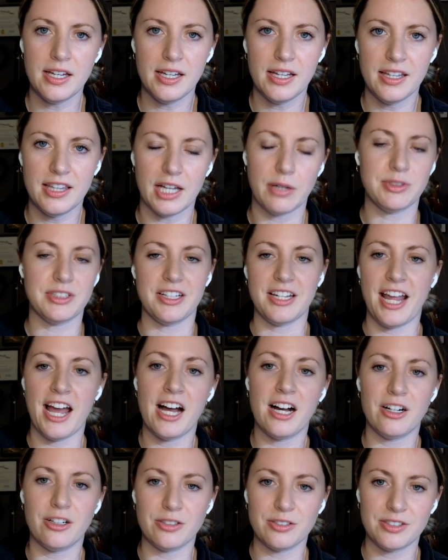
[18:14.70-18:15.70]
that was
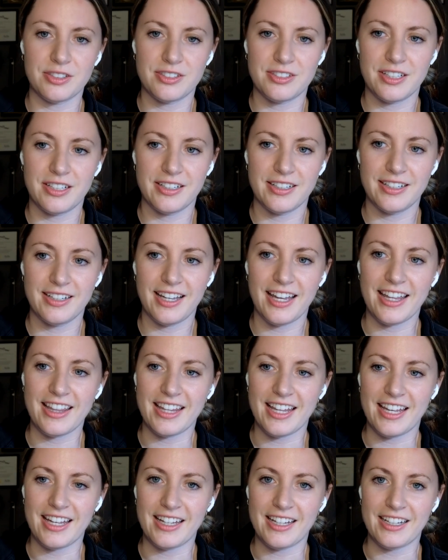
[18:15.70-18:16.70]
announced, and
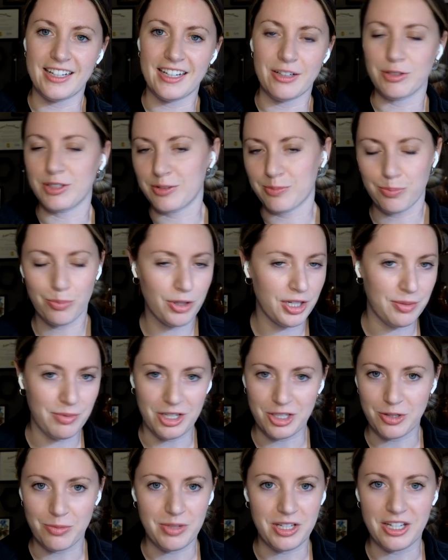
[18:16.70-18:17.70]
then it was pretty
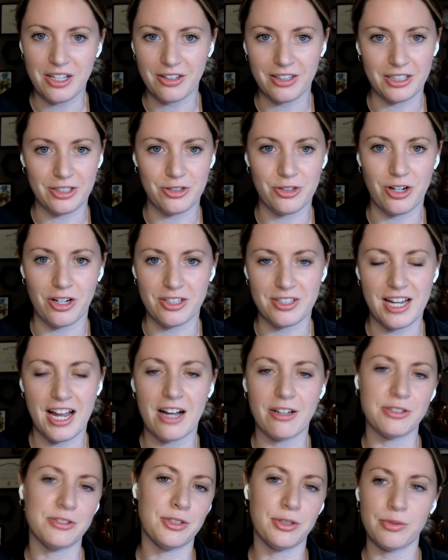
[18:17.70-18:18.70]
much immediately struck
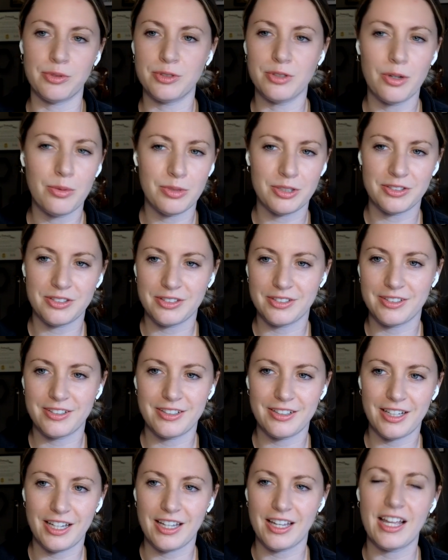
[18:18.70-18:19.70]
down. So it was almost
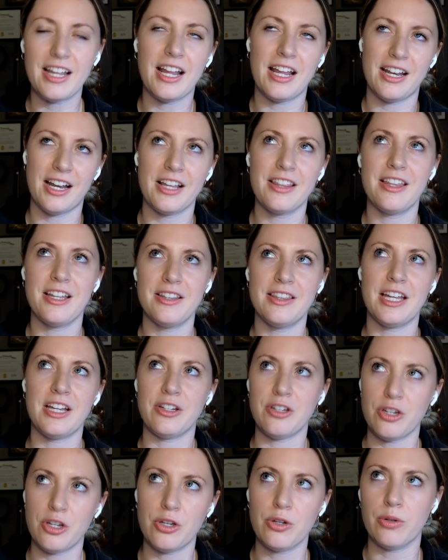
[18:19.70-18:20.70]
it, and I think they
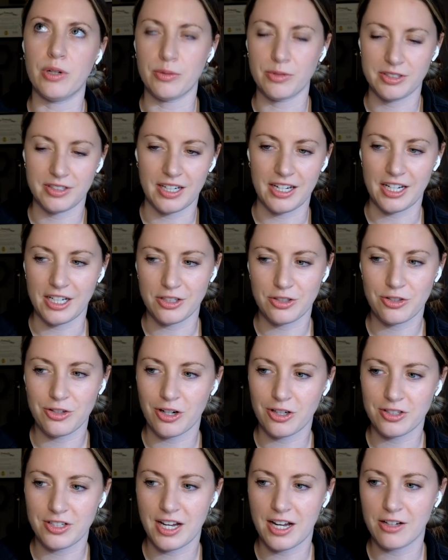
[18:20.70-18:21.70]
knew it was going to get
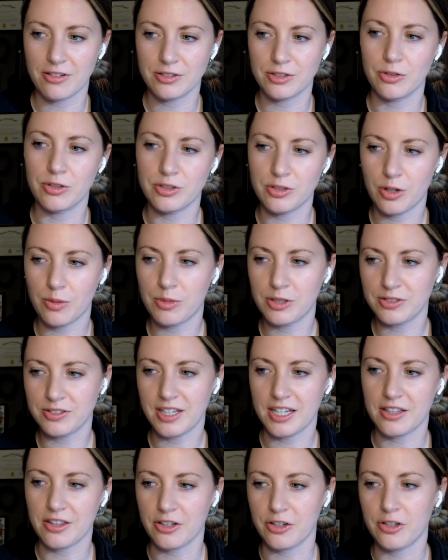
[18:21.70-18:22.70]
struck down. So it's mm. almost
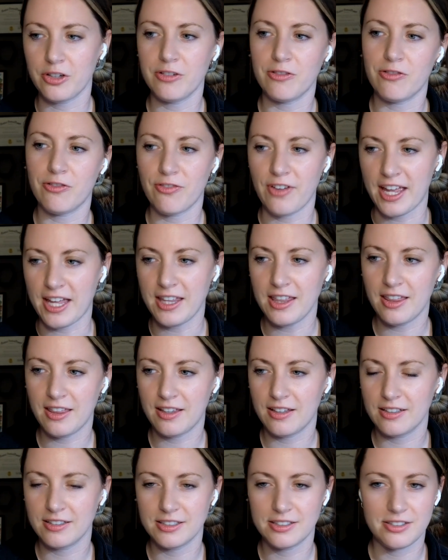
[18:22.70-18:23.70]
like the good faith
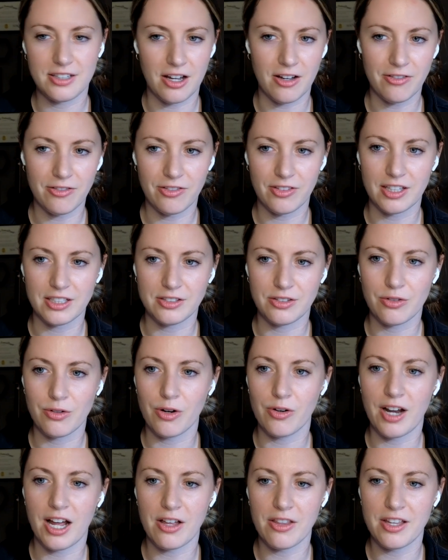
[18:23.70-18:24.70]
stuff that's
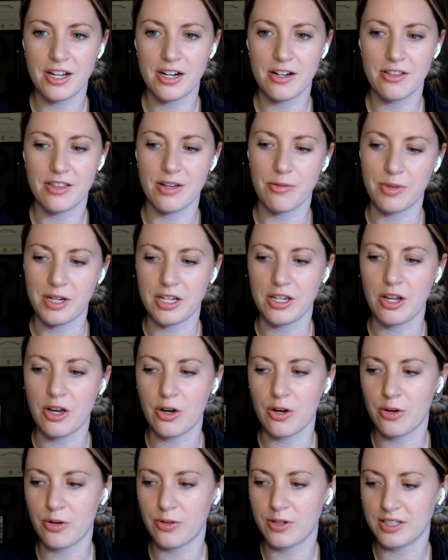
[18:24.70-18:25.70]
thrown out there that we
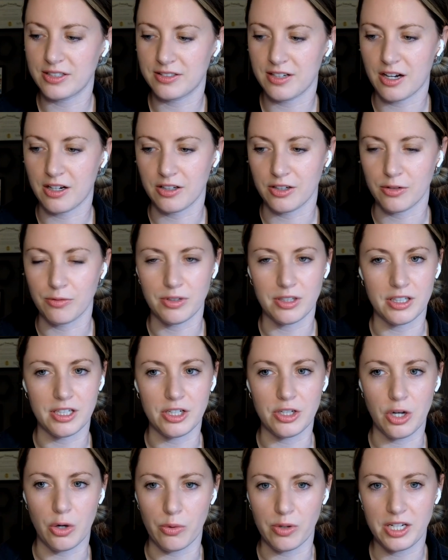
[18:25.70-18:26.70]
know is not going to really
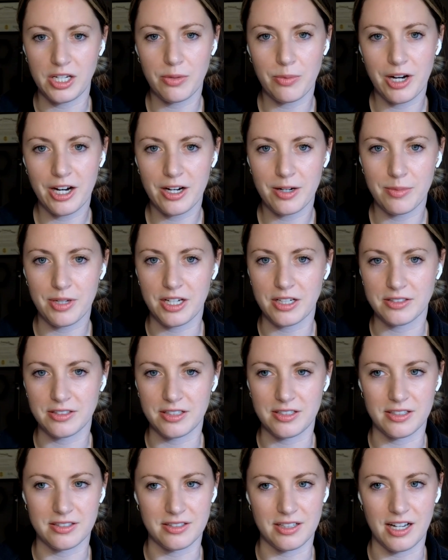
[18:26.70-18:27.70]
go anywhere because it
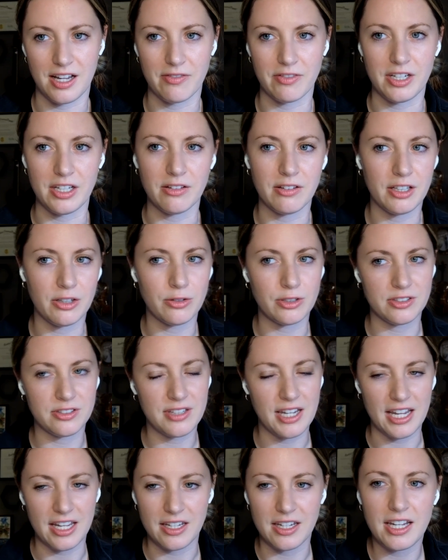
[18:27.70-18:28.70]
doesn't have any legal
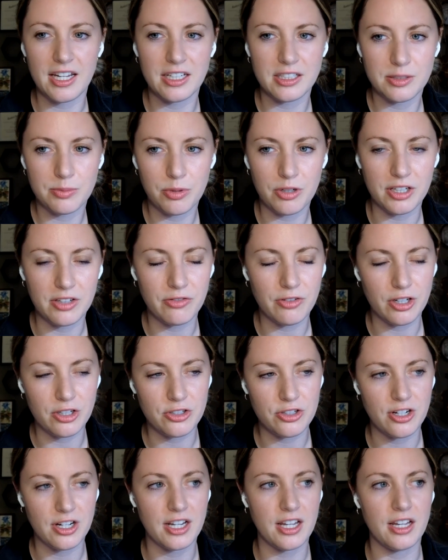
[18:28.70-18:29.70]
standing is pretty
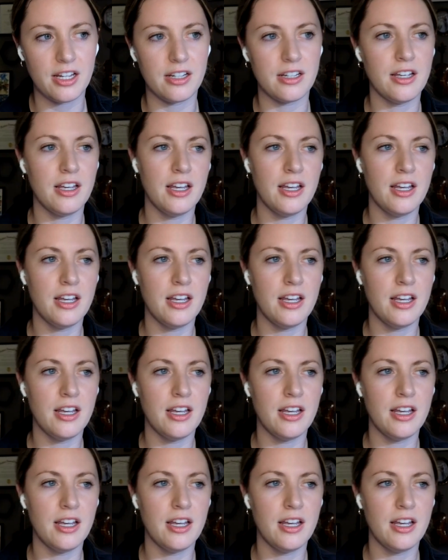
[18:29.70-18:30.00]
frustrating.